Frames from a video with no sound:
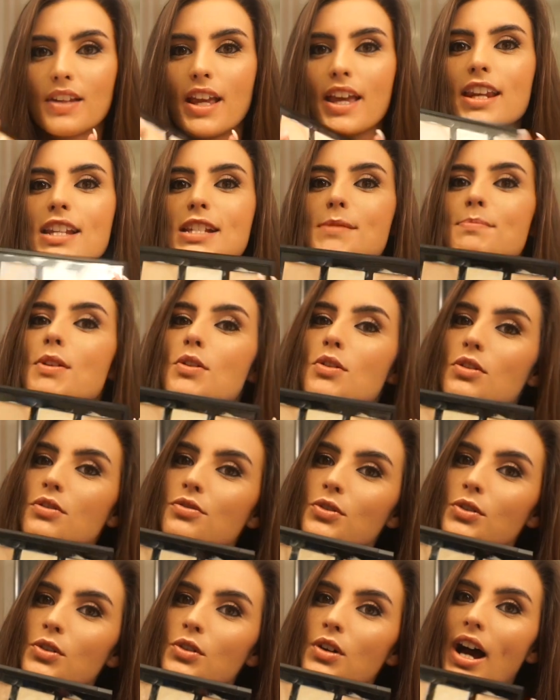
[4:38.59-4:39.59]
It is
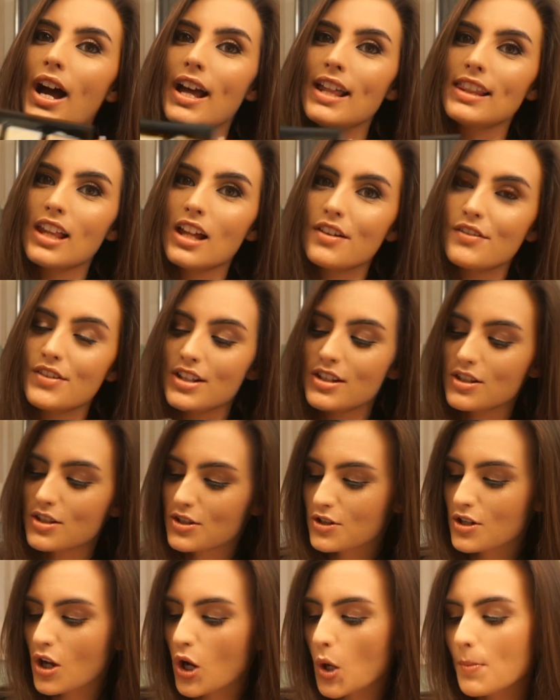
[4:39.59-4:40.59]
beautiful. I love it
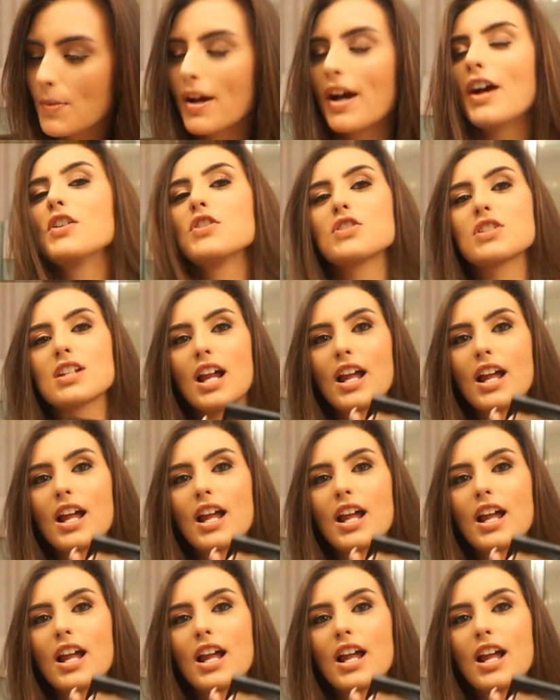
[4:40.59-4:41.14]
so much.